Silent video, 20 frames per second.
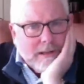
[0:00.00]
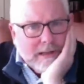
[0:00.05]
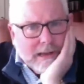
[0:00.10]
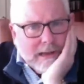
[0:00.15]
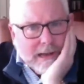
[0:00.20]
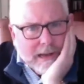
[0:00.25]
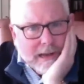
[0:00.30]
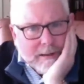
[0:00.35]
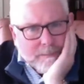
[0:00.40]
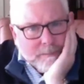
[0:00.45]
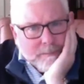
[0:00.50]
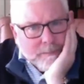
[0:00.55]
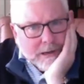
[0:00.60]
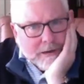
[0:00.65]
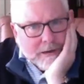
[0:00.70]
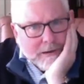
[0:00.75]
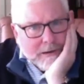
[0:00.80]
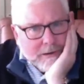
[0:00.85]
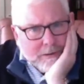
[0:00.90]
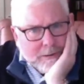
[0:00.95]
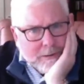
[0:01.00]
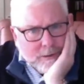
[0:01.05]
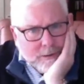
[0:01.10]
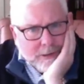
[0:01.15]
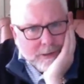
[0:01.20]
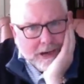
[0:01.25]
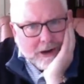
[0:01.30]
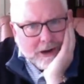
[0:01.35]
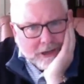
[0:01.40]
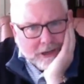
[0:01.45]
But, you know,
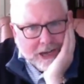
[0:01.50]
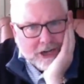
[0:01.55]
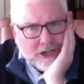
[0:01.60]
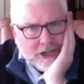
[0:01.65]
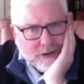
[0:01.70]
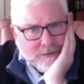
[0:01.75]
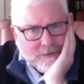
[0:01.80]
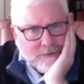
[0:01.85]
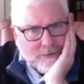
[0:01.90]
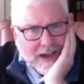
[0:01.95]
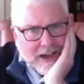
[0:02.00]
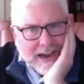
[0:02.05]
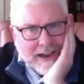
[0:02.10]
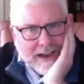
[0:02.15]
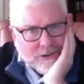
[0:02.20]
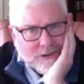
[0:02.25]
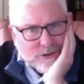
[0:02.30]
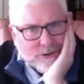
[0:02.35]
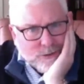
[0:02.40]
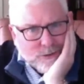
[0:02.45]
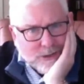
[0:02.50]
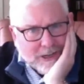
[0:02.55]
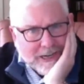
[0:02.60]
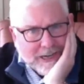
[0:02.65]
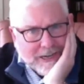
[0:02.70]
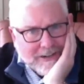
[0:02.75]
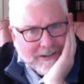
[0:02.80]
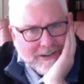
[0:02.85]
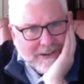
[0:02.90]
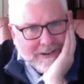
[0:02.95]
that collection of five is
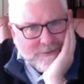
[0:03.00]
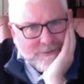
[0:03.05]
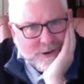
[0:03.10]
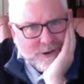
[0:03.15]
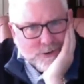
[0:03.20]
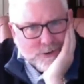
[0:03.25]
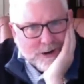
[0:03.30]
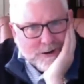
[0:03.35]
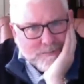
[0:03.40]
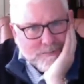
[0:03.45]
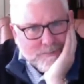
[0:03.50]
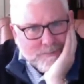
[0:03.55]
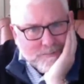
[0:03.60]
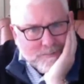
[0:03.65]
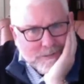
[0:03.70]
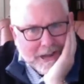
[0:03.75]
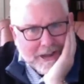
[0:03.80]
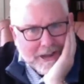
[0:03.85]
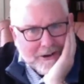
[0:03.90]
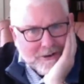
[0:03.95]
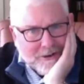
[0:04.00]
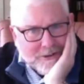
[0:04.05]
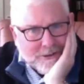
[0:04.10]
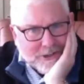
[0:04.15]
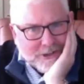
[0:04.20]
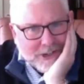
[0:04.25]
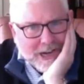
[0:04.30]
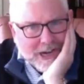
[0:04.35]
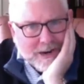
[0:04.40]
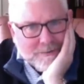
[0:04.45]
really, if you want to monitor the
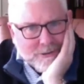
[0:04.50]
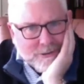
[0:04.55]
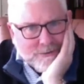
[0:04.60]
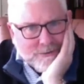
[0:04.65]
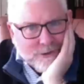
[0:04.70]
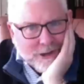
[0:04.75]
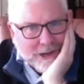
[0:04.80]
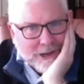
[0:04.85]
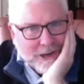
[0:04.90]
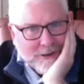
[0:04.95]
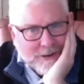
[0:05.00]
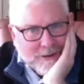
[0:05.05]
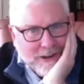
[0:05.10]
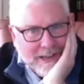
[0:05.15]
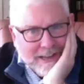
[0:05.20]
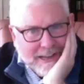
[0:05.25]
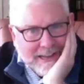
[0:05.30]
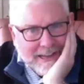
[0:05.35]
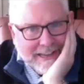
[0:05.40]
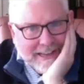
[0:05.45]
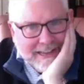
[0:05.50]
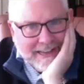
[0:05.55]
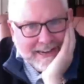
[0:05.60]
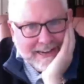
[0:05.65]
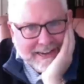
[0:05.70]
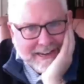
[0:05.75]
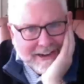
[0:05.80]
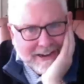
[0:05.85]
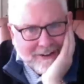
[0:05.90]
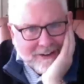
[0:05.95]
stock portfolio,
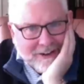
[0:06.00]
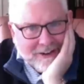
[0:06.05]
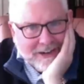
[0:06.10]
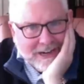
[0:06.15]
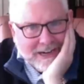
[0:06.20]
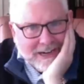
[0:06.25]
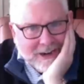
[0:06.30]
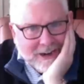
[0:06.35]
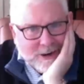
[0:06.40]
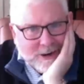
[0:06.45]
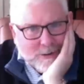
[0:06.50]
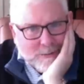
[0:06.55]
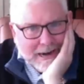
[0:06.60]
kind of all you need to know.